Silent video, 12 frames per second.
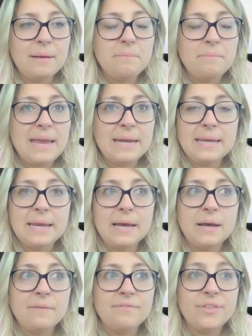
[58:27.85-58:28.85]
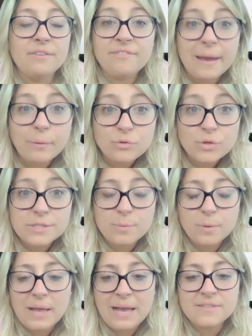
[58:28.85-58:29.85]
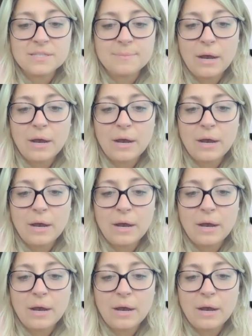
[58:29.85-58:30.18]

Many of the foundries will have some